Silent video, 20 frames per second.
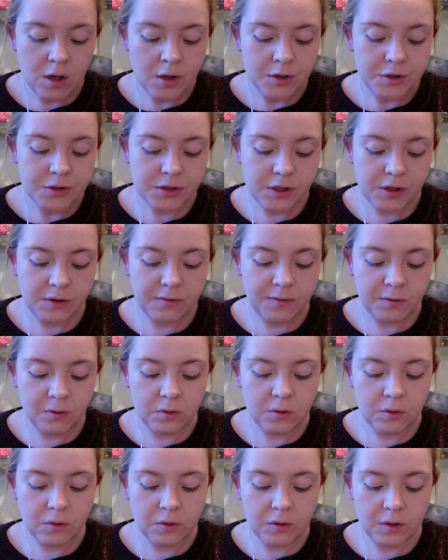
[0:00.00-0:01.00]
So
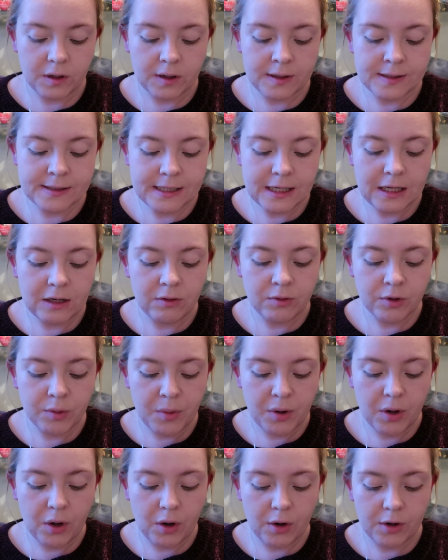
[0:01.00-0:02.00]
for concealer under
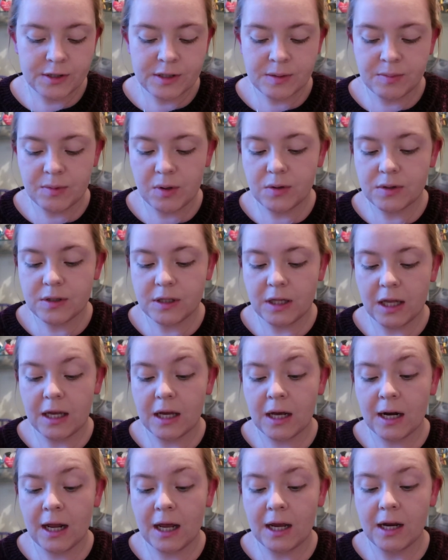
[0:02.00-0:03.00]
my eyes, I'm using the
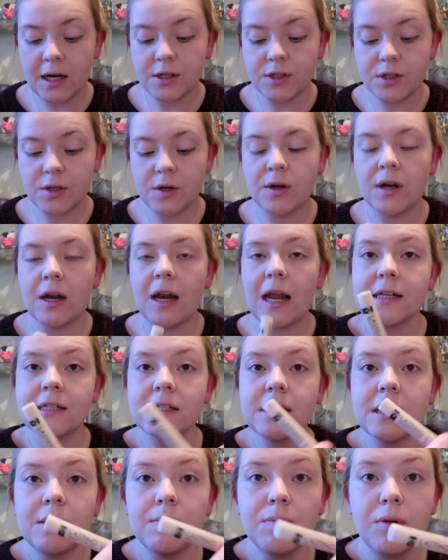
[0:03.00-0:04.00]
Collection
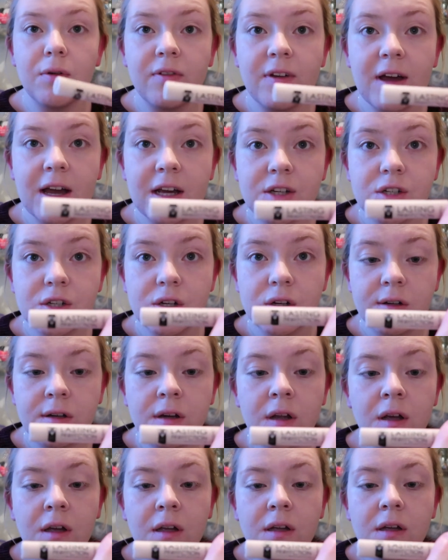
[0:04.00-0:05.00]
Lasting Perfection
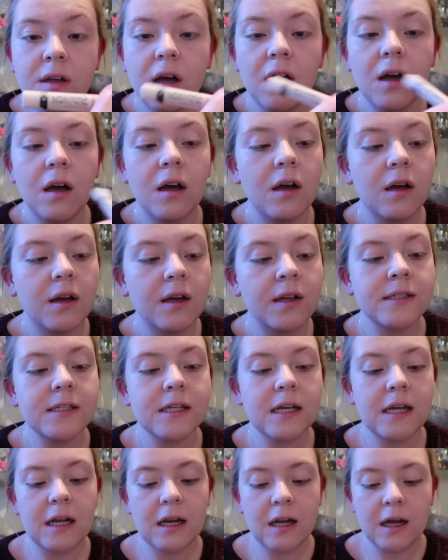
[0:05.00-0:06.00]

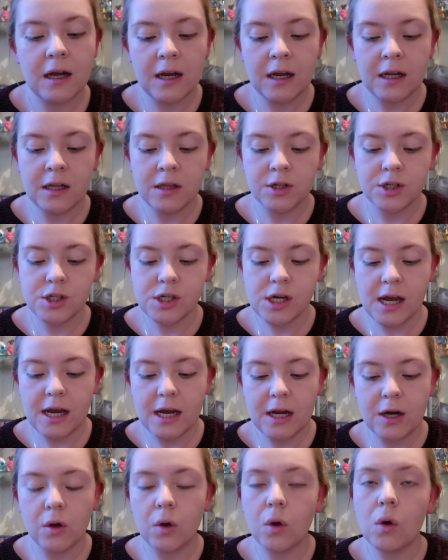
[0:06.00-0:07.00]
concealer in the
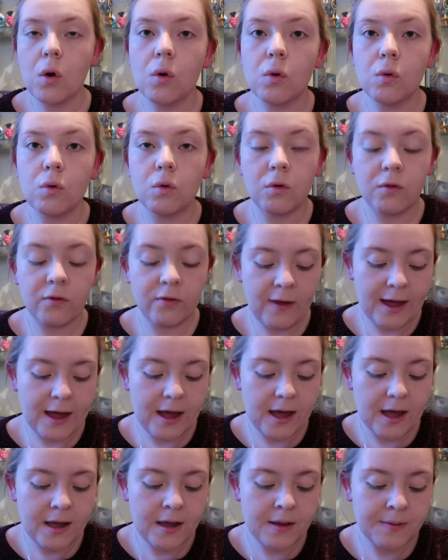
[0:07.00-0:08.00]
shade Cool
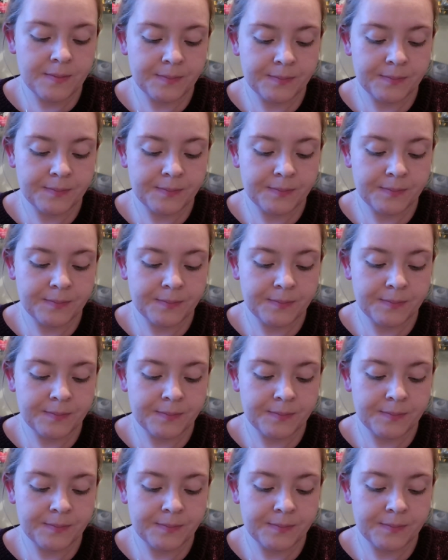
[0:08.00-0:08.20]
Fair.